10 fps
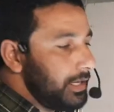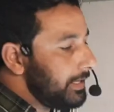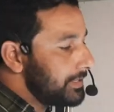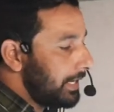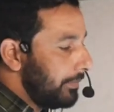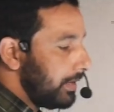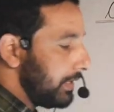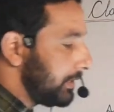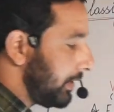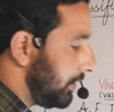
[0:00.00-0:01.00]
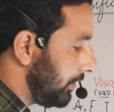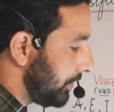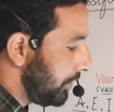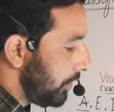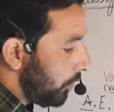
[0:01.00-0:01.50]
Let's have another
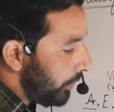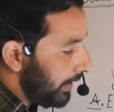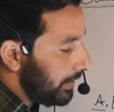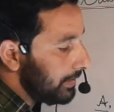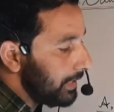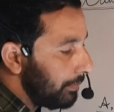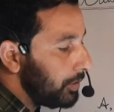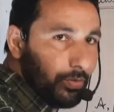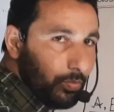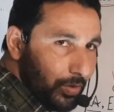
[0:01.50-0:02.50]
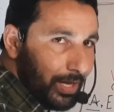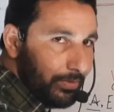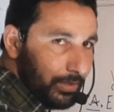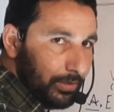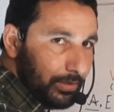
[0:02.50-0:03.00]
look where W is
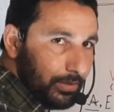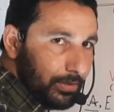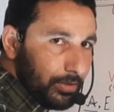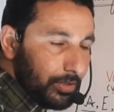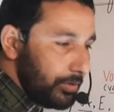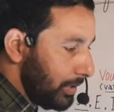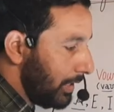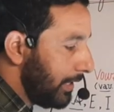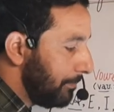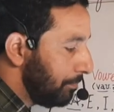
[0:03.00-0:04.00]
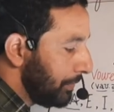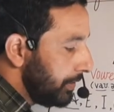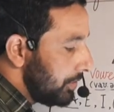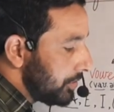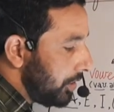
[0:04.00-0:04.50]
vowel. Okay,
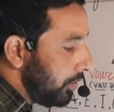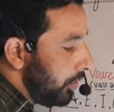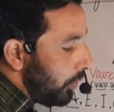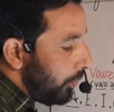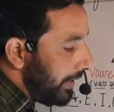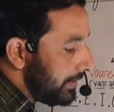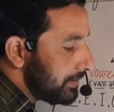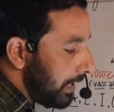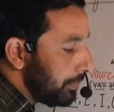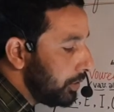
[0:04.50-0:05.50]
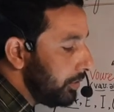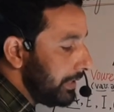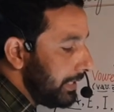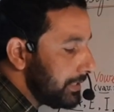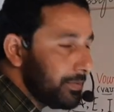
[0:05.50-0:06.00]
so when W
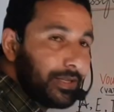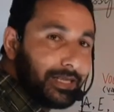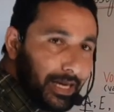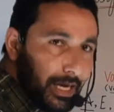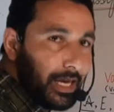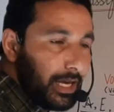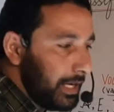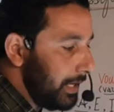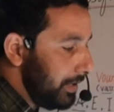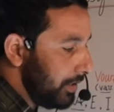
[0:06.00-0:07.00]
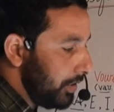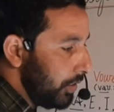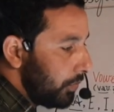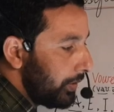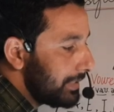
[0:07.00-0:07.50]
is with A,
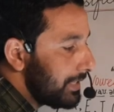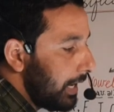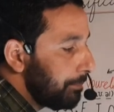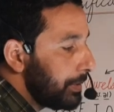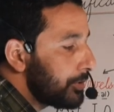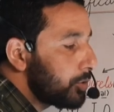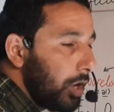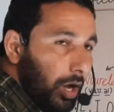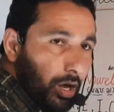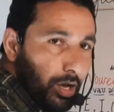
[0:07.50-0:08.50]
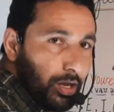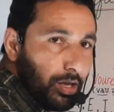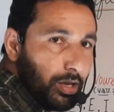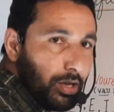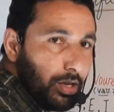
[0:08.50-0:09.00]
for example, draw
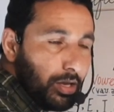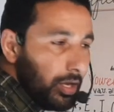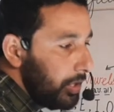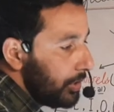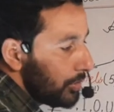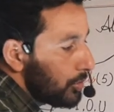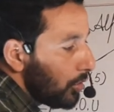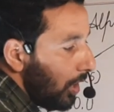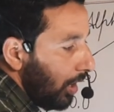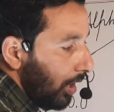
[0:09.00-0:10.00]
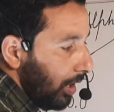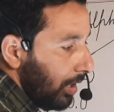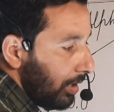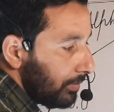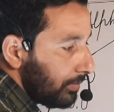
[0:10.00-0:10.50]
Draw.
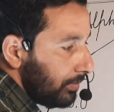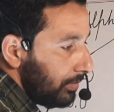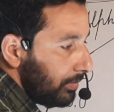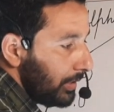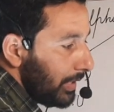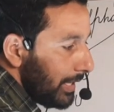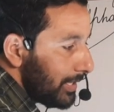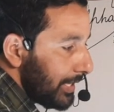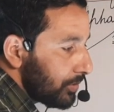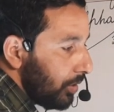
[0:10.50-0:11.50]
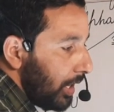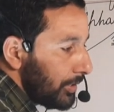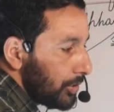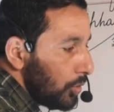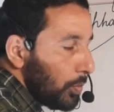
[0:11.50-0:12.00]
It has
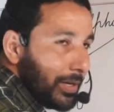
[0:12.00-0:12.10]
got two